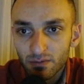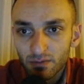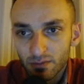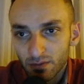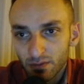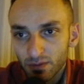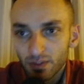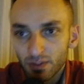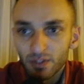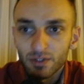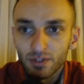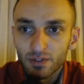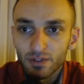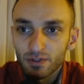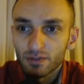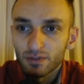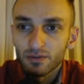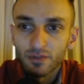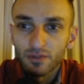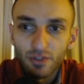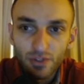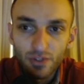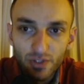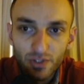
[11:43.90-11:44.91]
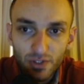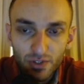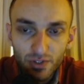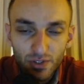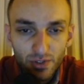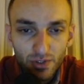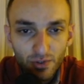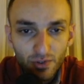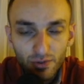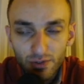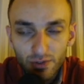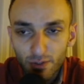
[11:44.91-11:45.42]
Yes, g6
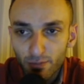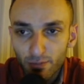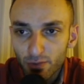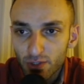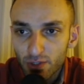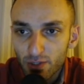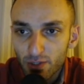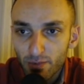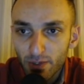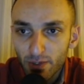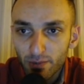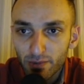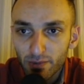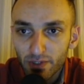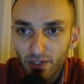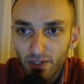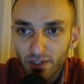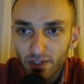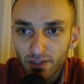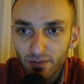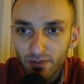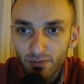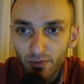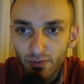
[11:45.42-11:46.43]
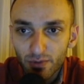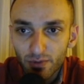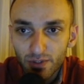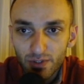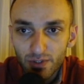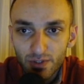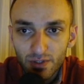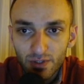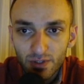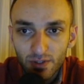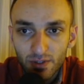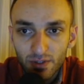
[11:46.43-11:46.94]
is also possible when knight e4
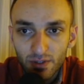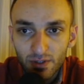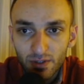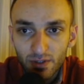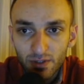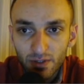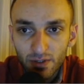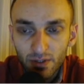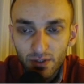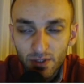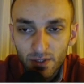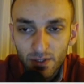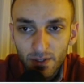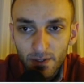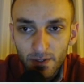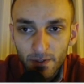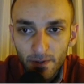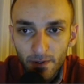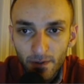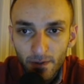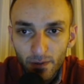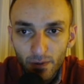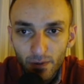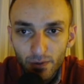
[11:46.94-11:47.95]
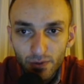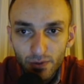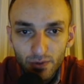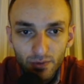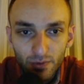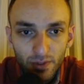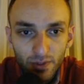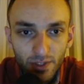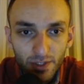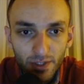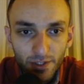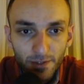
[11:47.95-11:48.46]
is
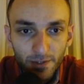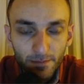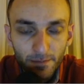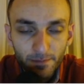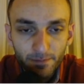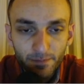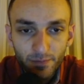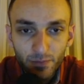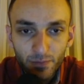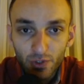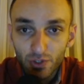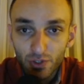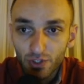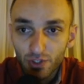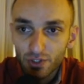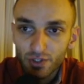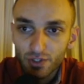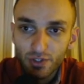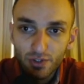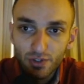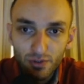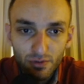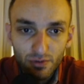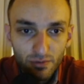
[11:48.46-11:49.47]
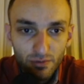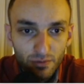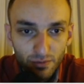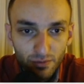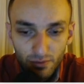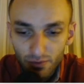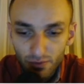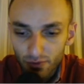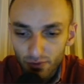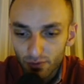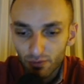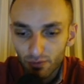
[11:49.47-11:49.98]
also there. G6 is
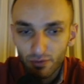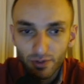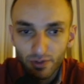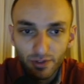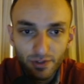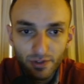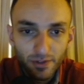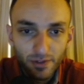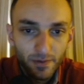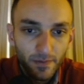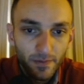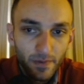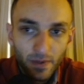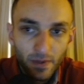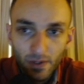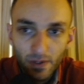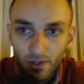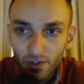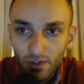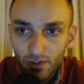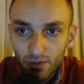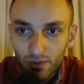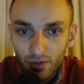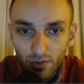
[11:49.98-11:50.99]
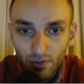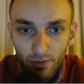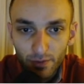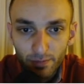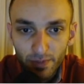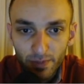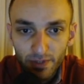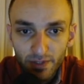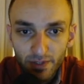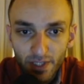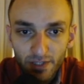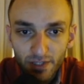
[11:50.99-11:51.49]
stronger. So I
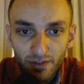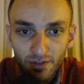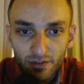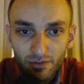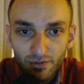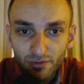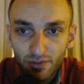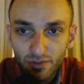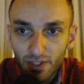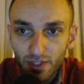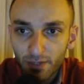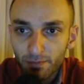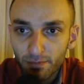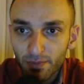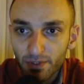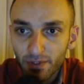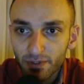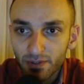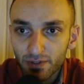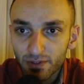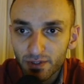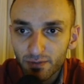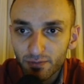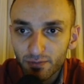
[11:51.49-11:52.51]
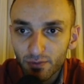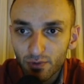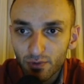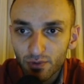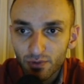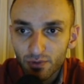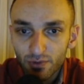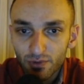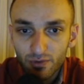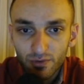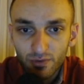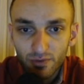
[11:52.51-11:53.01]
played knight e3, I played
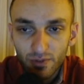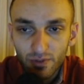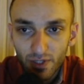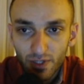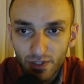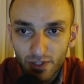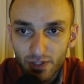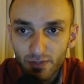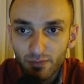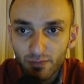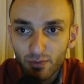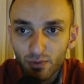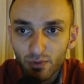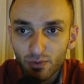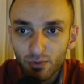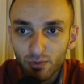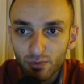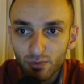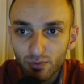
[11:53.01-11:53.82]
d4, knight c4,